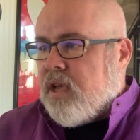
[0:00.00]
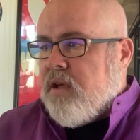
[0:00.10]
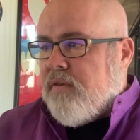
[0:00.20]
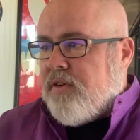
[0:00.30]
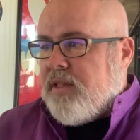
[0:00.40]

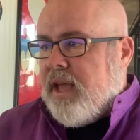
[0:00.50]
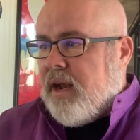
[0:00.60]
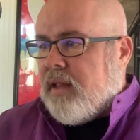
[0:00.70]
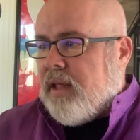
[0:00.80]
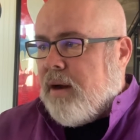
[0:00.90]
for the
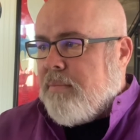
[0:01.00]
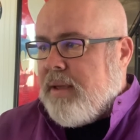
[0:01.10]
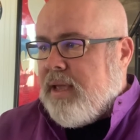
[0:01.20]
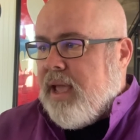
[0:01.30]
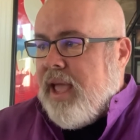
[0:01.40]

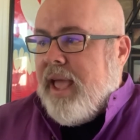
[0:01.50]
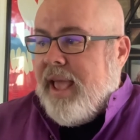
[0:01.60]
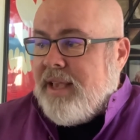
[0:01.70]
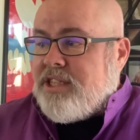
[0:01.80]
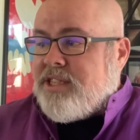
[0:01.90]
NLRB,
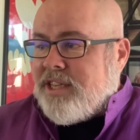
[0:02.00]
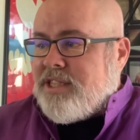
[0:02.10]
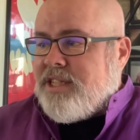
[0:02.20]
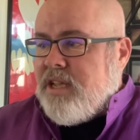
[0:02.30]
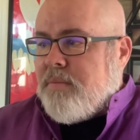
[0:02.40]
a
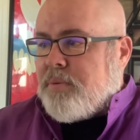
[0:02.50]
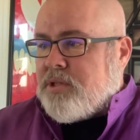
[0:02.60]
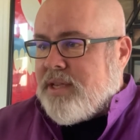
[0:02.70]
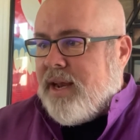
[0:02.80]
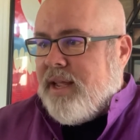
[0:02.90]

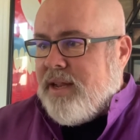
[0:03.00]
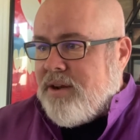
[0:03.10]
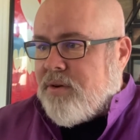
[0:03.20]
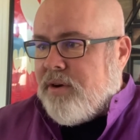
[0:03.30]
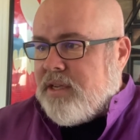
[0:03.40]
16%
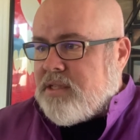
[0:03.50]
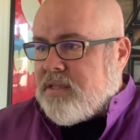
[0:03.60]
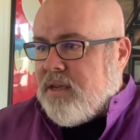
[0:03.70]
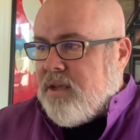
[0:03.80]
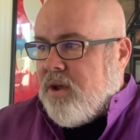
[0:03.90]
increase,
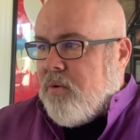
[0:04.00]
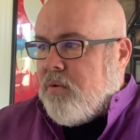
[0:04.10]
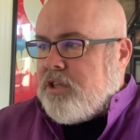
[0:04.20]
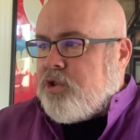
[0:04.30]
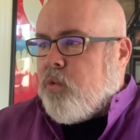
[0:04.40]

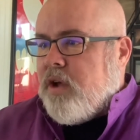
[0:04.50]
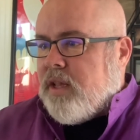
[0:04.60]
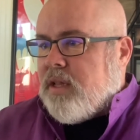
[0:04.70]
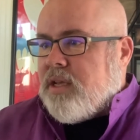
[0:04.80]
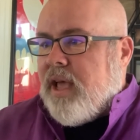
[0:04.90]
which
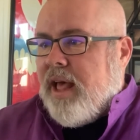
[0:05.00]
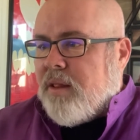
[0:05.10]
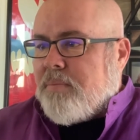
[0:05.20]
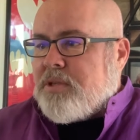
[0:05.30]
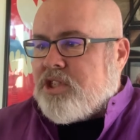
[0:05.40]
will
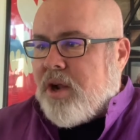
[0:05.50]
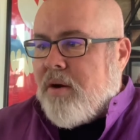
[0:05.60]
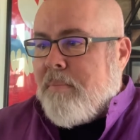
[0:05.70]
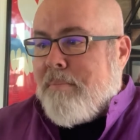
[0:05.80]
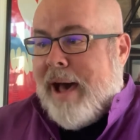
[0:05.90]
help
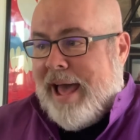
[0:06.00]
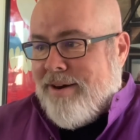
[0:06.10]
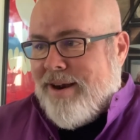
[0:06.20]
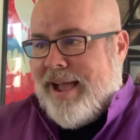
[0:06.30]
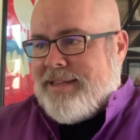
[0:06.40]
start
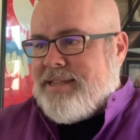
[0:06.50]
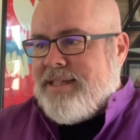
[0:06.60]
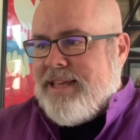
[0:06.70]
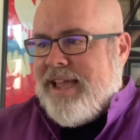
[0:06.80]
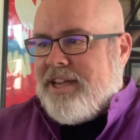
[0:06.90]

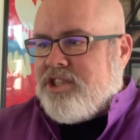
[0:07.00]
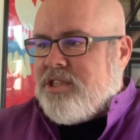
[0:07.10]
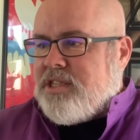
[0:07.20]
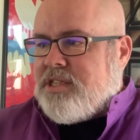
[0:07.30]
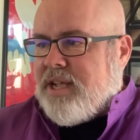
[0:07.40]
modernizing the
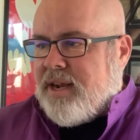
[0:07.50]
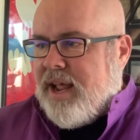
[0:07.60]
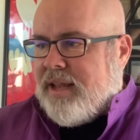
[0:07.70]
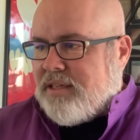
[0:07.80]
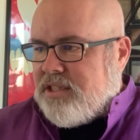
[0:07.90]
agency's
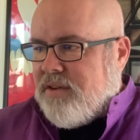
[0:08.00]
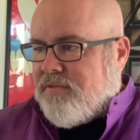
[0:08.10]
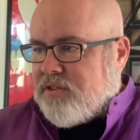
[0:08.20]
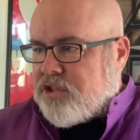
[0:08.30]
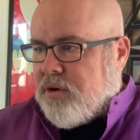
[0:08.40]
technology
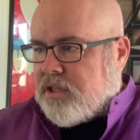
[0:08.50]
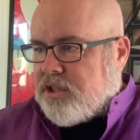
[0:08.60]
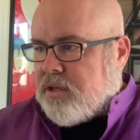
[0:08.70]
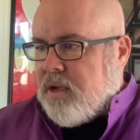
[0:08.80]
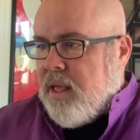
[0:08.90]

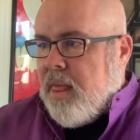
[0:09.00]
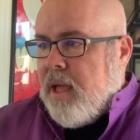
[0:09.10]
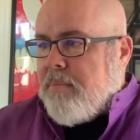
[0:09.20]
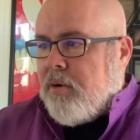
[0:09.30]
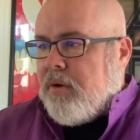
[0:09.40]
infrastructure,
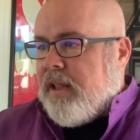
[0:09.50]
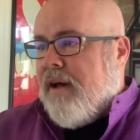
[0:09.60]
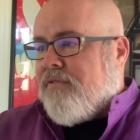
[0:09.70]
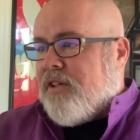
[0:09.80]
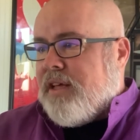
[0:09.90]
but will
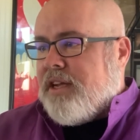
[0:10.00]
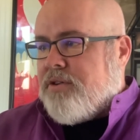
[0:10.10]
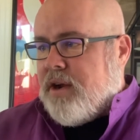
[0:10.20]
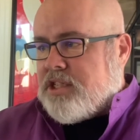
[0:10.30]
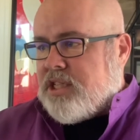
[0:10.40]
not fully
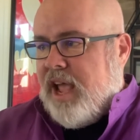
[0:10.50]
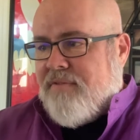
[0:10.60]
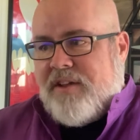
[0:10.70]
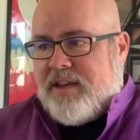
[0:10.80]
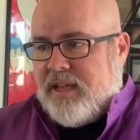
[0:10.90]
address
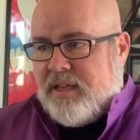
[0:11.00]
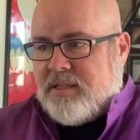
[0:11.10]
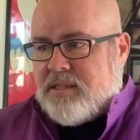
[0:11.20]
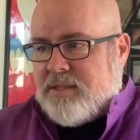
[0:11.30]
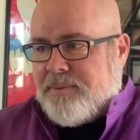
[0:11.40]
staffing needs.